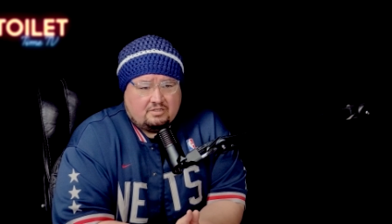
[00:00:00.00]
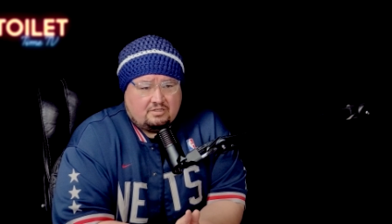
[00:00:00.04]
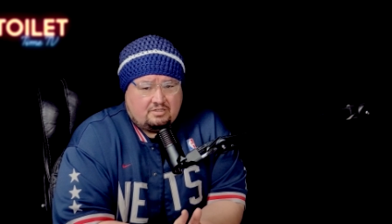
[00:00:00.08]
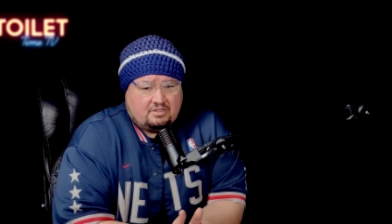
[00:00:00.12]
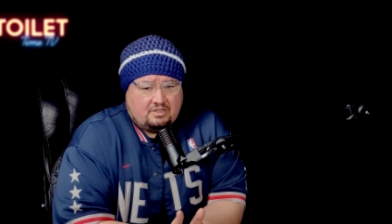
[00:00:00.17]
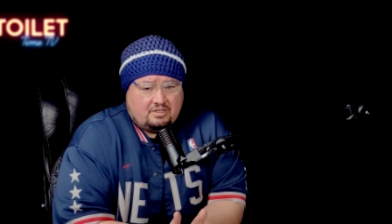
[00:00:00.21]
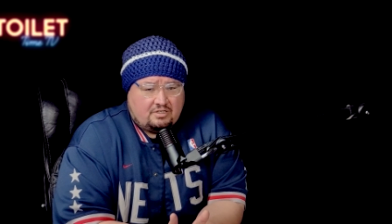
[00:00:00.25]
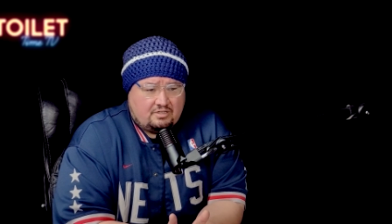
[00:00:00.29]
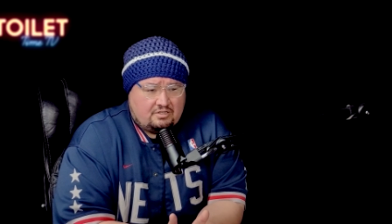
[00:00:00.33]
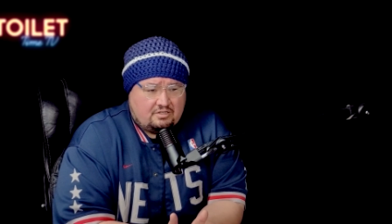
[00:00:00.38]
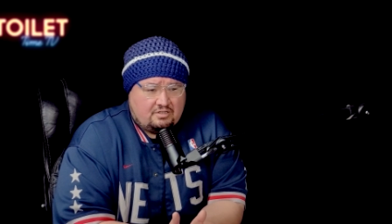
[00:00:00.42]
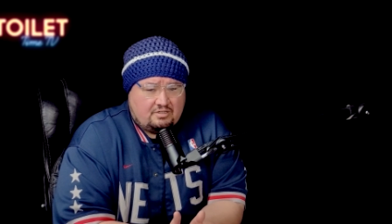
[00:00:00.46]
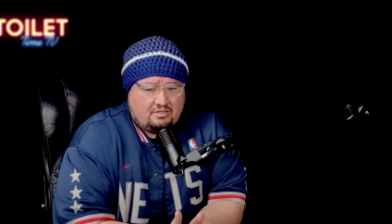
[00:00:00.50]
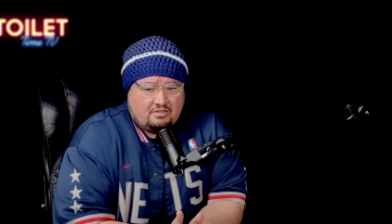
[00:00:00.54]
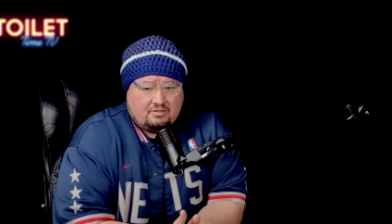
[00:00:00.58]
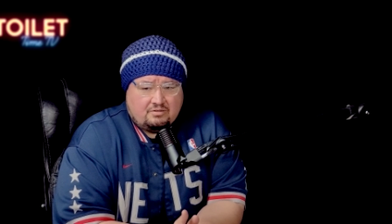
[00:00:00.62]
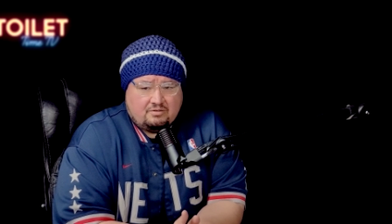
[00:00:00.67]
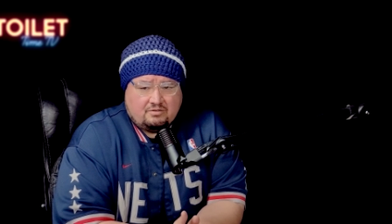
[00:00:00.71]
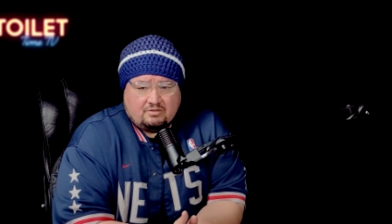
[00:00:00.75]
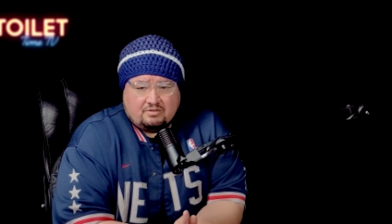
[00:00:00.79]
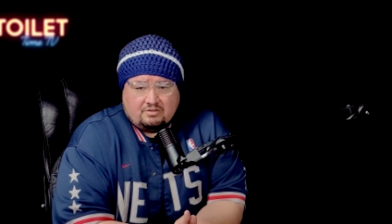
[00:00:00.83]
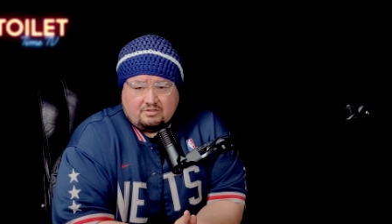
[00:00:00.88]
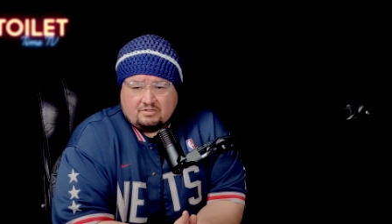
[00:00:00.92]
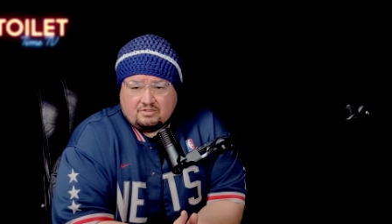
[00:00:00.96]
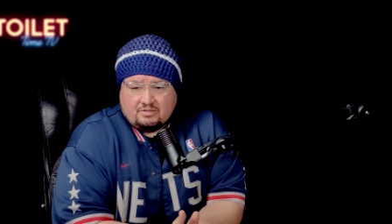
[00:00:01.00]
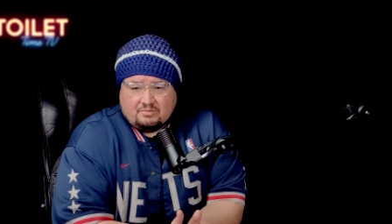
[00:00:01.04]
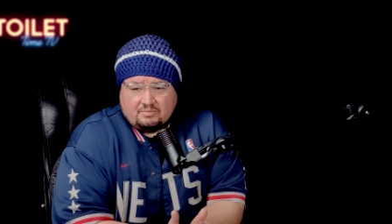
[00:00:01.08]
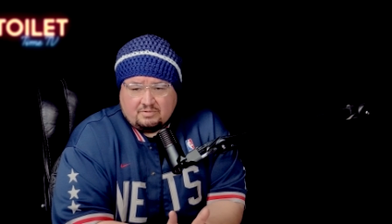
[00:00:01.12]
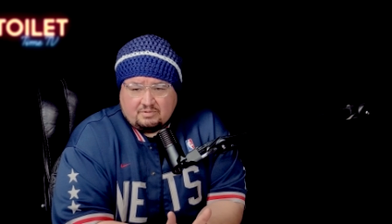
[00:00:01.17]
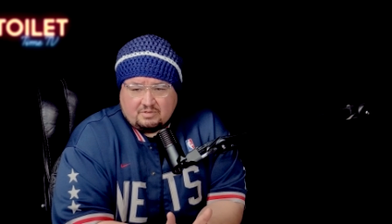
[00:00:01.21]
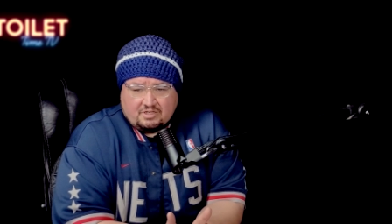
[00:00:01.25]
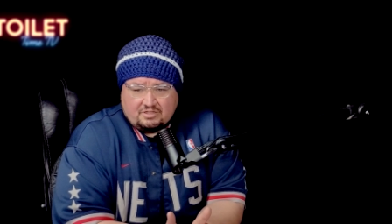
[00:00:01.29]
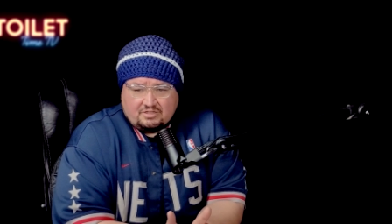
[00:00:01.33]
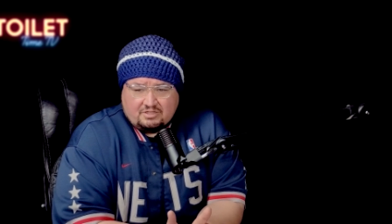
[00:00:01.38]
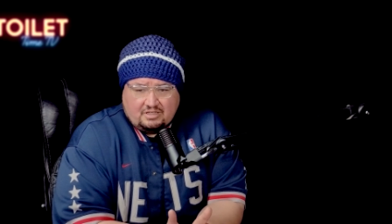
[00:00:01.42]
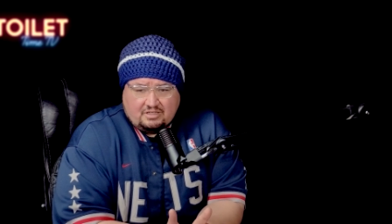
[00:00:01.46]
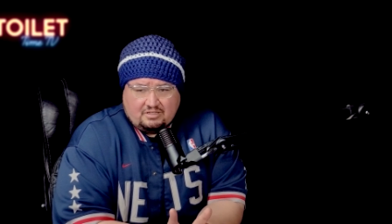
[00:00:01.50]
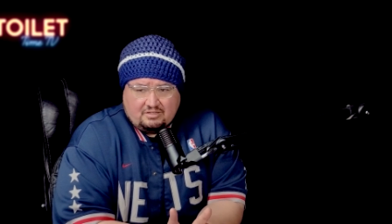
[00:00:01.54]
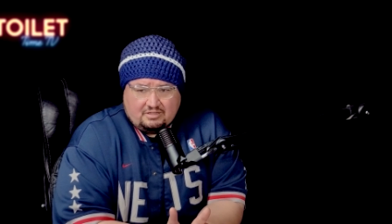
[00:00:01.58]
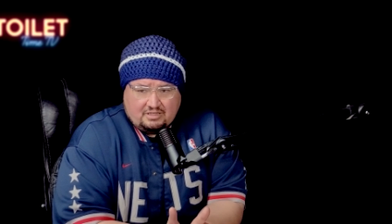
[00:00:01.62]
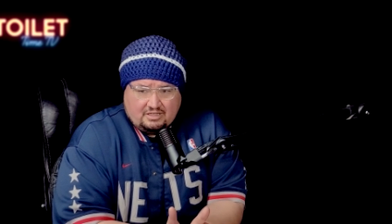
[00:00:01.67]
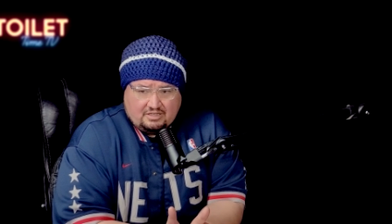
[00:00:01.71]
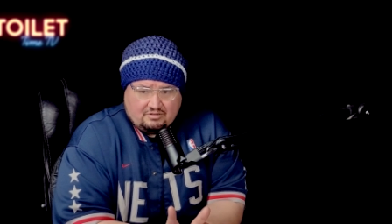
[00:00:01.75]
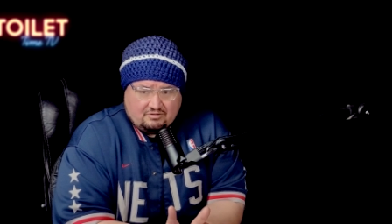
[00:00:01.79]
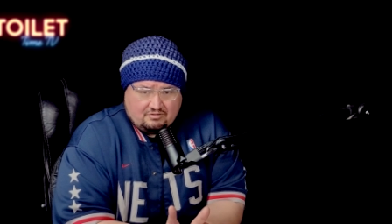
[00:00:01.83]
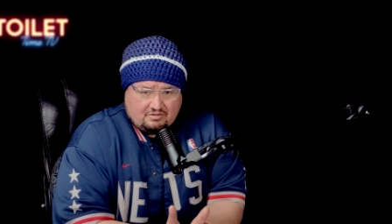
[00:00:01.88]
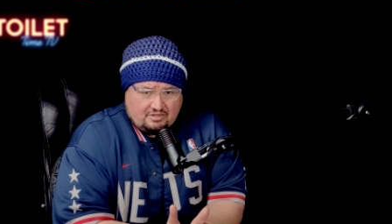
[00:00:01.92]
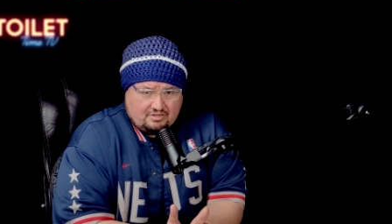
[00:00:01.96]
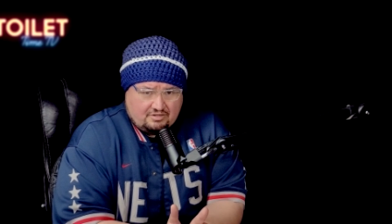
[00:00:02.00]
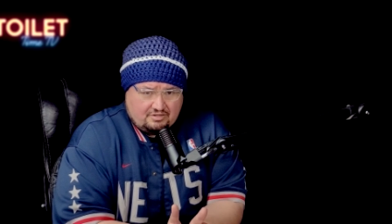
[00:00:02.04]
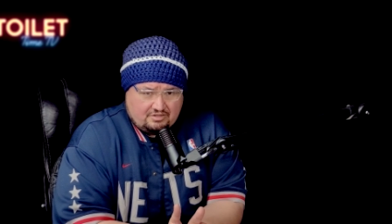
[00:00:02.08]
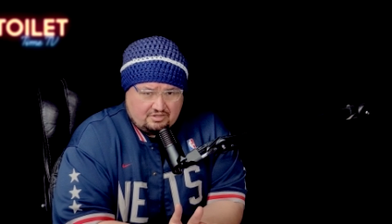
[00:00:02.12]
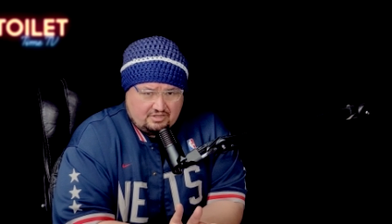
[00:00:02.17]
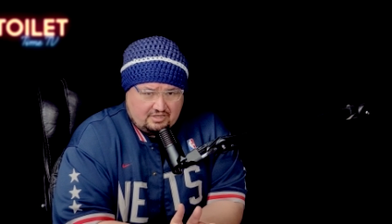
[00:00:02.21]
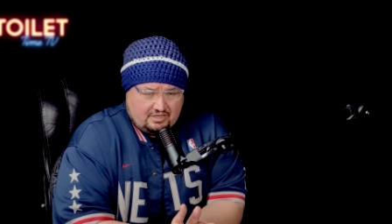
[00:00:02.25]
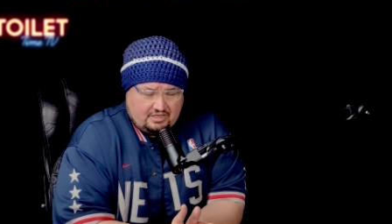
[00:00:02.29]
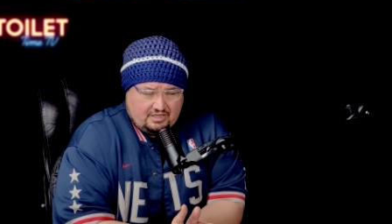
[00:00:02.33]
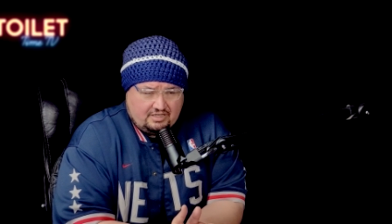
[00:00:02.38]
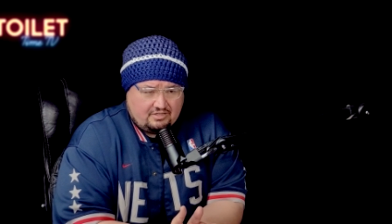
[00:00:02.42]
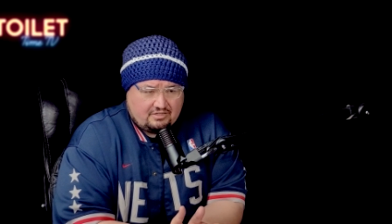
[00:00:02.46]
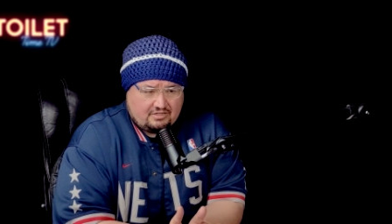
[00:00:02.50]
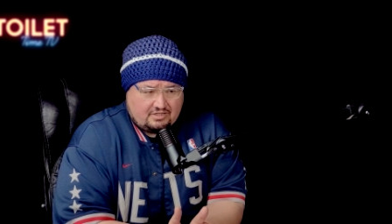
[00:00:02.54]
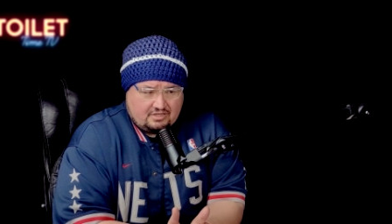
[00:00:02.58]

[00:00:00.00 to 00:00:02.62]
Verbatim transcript: a deity or something because they, they don't understand any